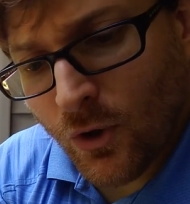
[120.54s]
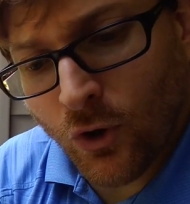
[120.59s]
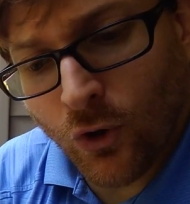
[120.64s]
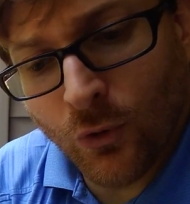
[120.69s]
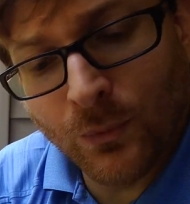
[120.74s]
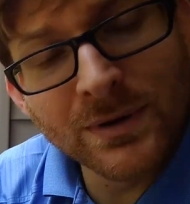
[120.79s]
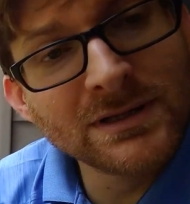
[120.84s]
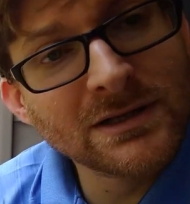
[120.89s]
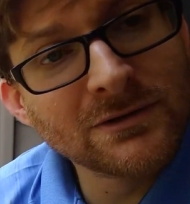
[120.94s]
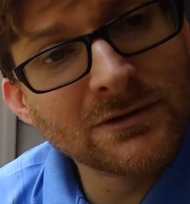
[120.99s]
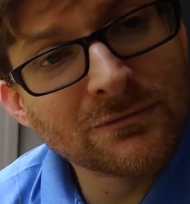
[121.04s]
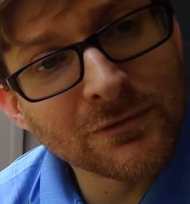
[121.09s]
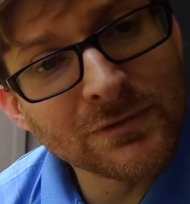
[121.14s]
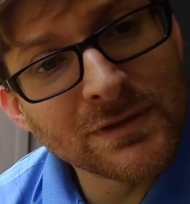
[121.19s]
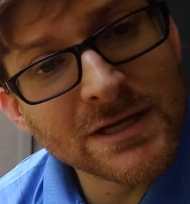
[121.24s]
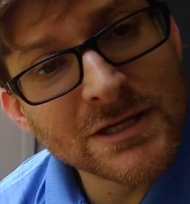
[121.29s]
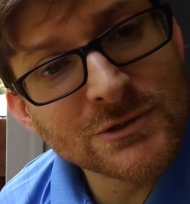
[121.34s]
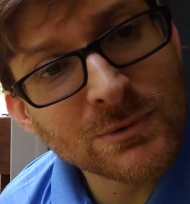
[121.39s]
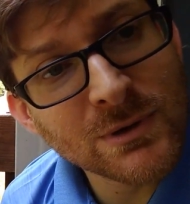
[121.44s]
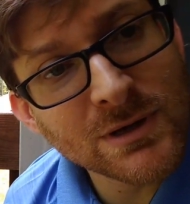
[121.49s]
All we did for
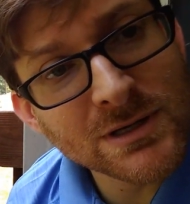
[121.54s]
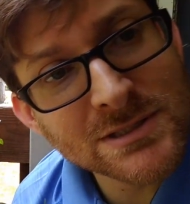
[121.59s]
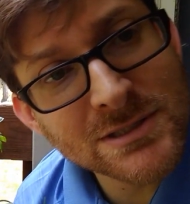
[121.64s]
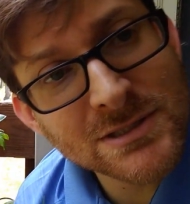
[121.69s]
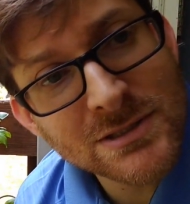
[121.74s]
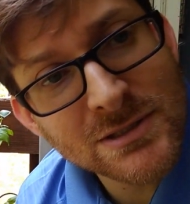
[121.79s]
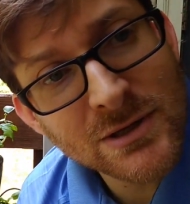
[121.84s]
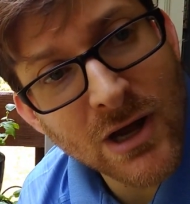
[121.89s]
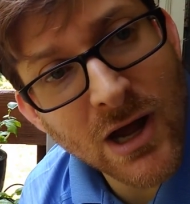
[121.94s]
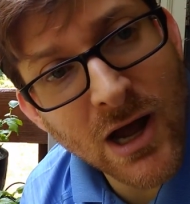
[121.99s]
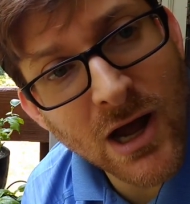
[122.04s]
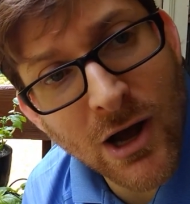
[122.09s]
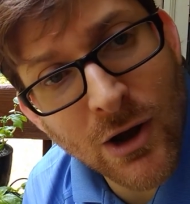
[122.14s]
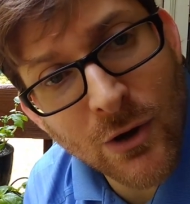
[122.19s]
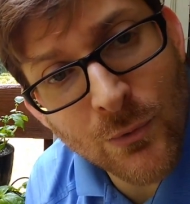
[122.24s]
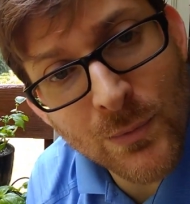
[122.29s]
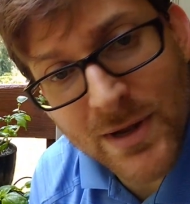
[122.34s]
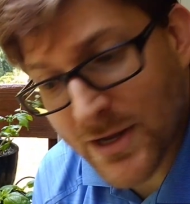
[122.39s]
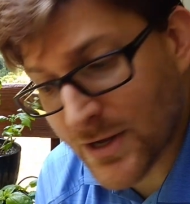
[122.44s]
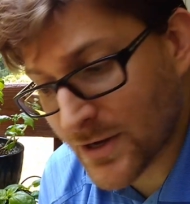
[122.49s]
these was
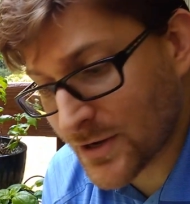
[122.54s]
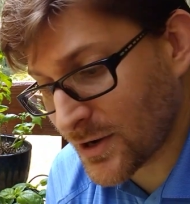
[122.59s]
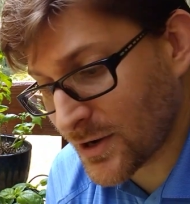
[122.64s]
we